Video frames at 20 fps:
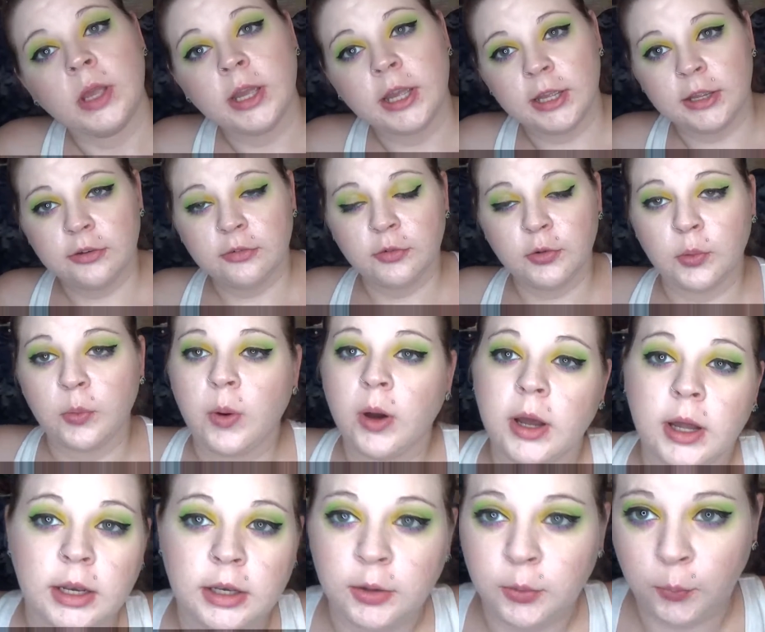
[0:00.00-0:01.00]
Hey
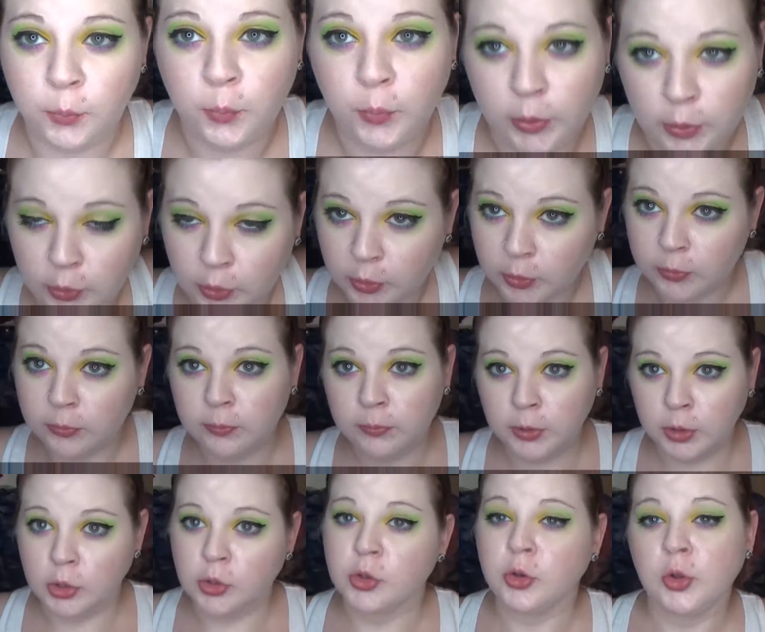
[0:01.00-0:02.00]
everyone,
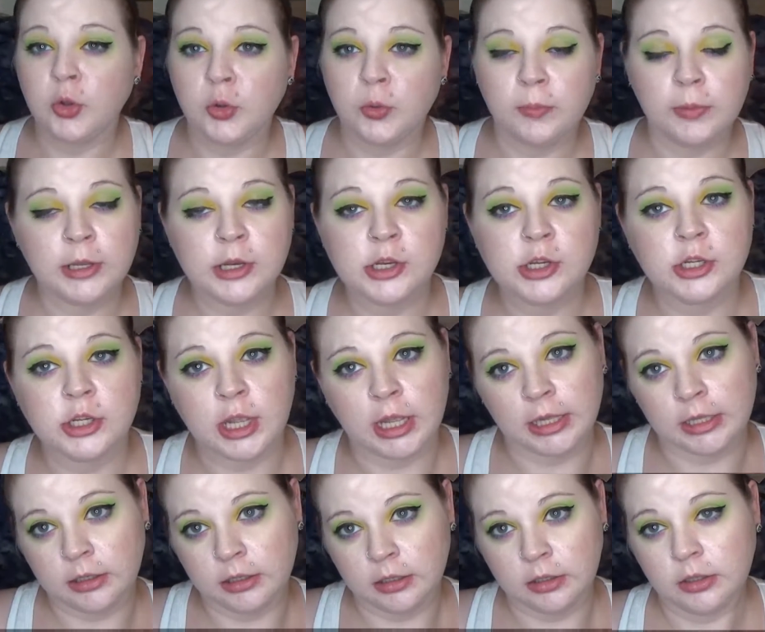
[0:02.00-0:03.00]
welcome to my
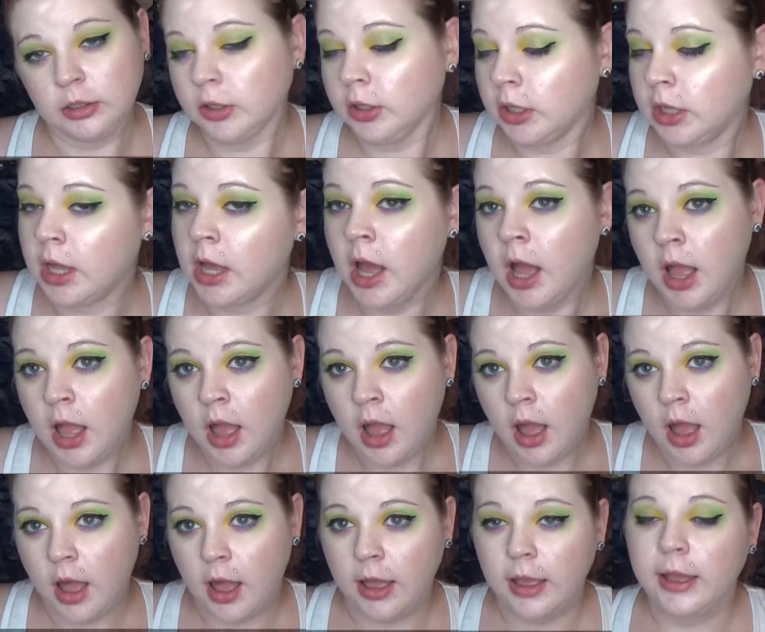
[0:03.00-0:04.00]
channel.
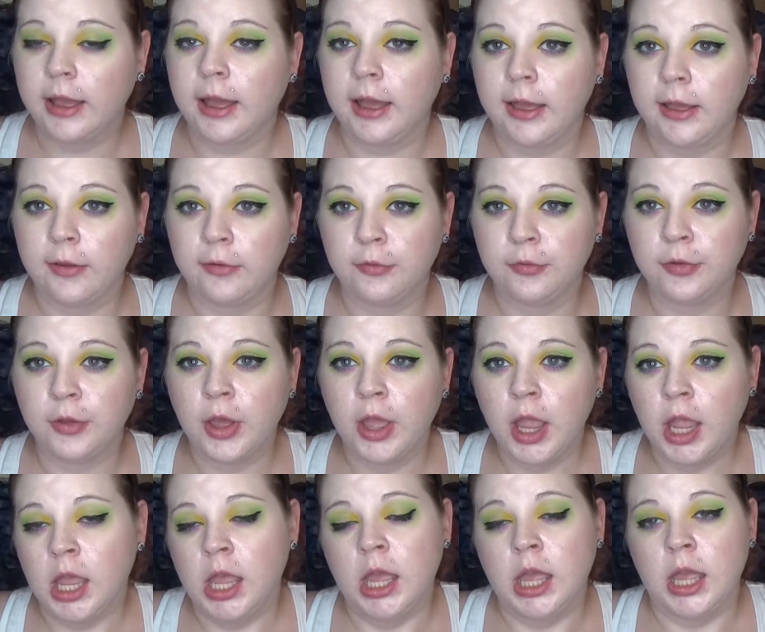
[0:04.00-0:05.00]
I have
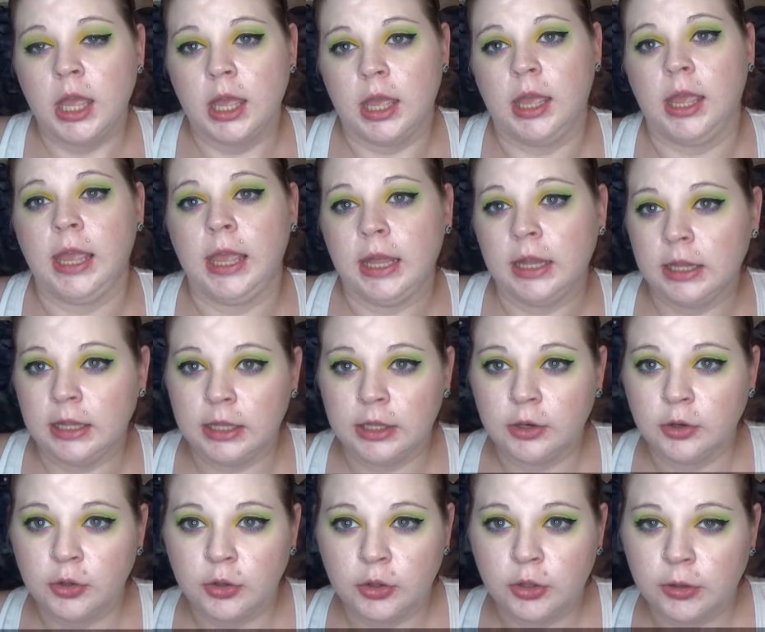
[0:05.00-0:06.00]
a
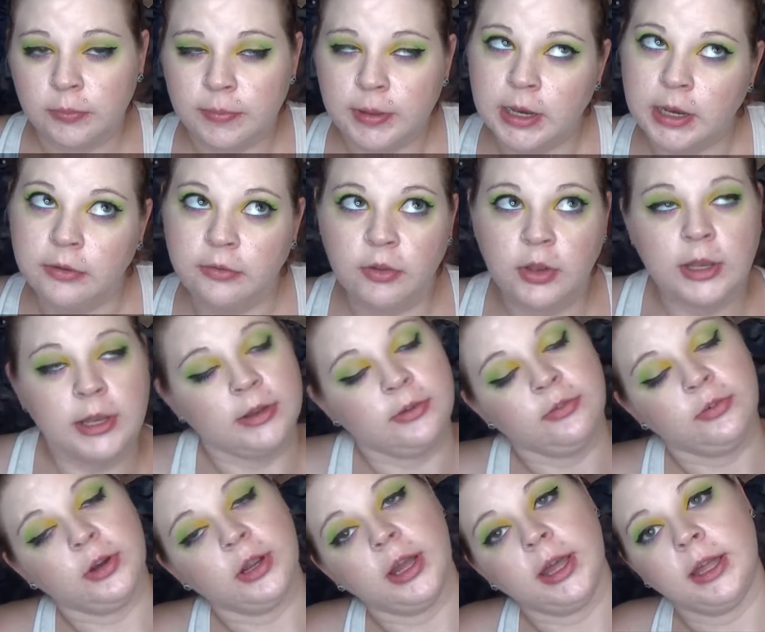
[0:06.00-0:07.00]
little bit of a
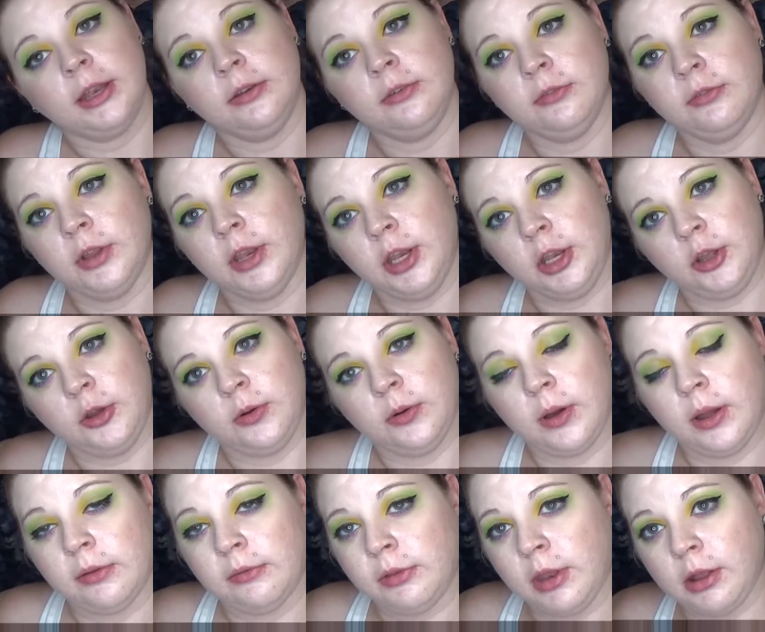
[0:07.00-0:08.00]
different kind of video.
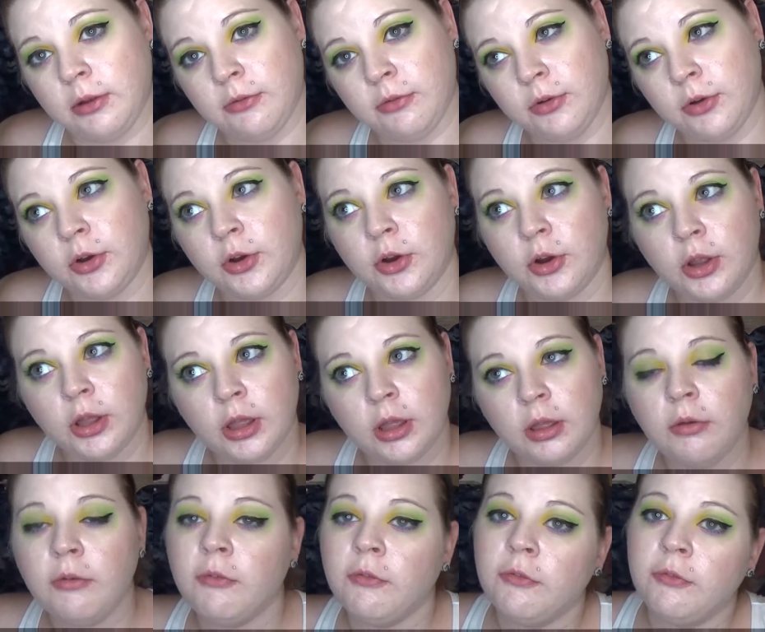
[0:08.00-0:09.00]
I've never
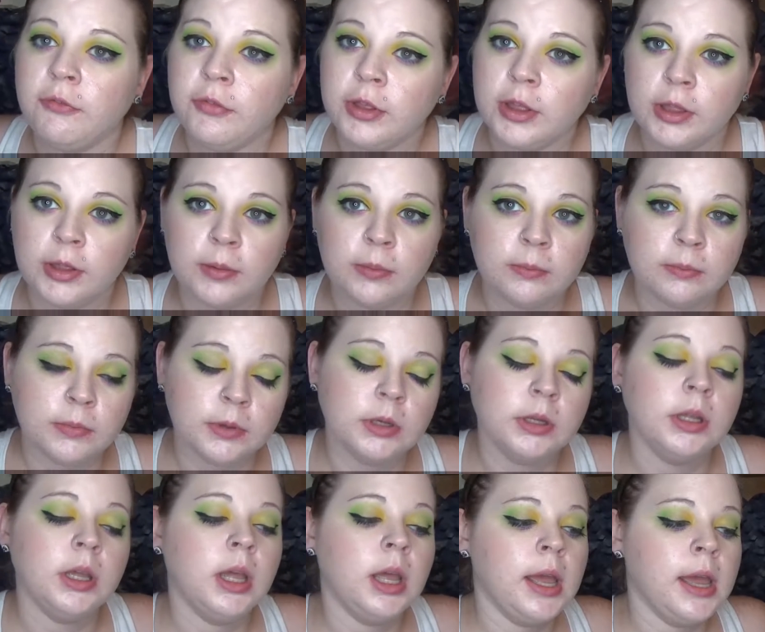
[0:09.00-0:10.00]

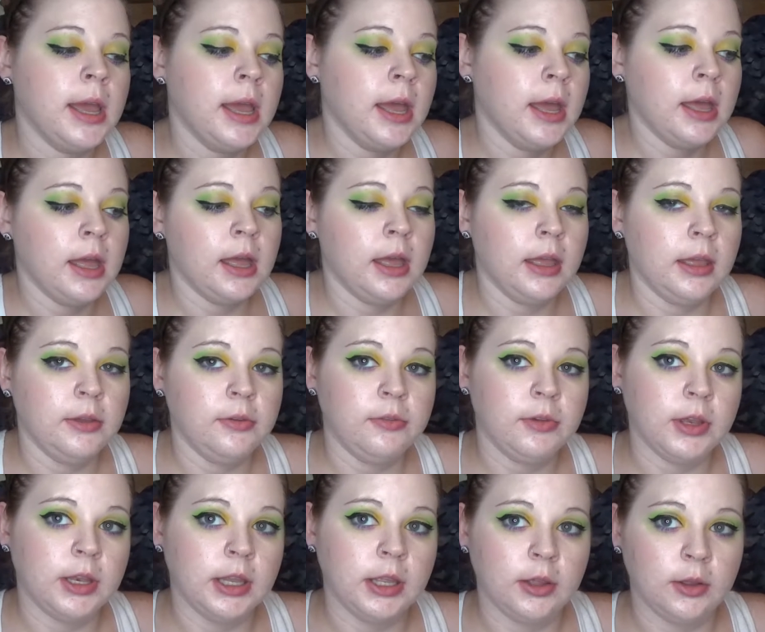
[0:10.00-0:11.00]
filmed a
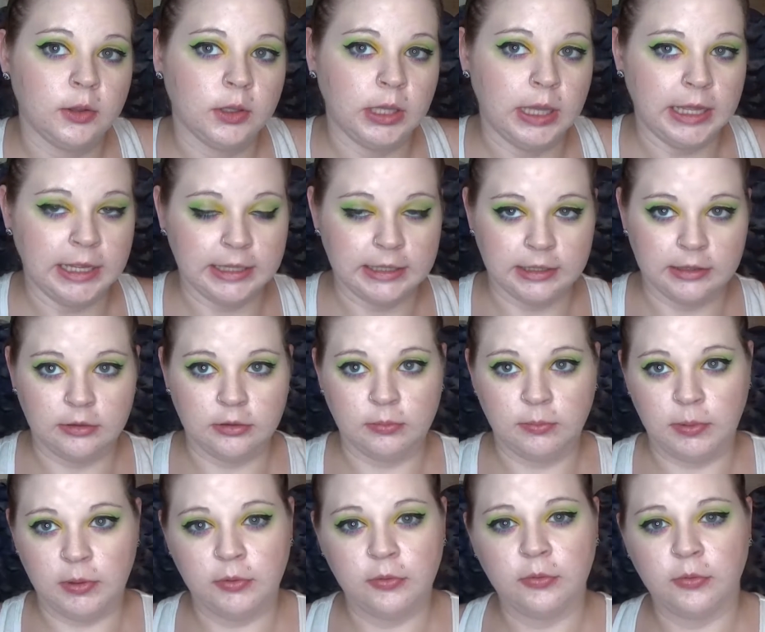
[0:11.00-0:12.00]
video like this
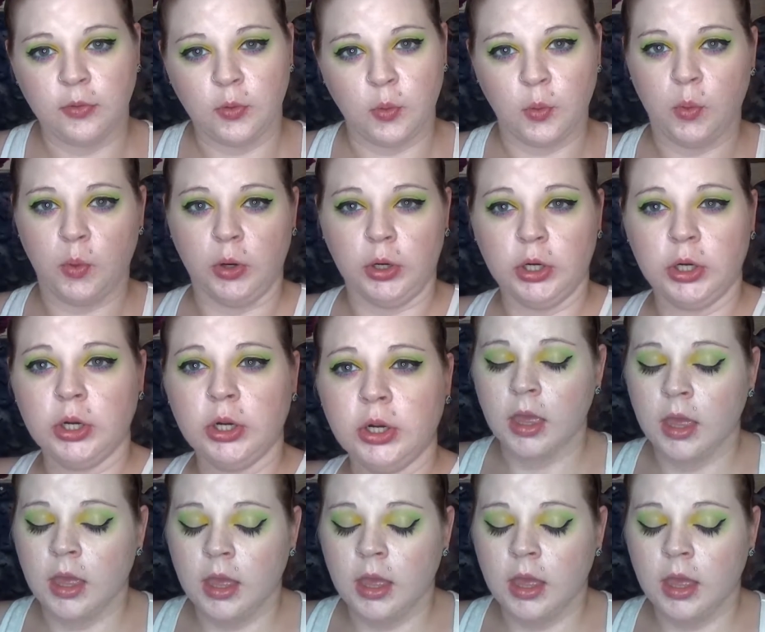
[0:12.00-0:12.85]
before.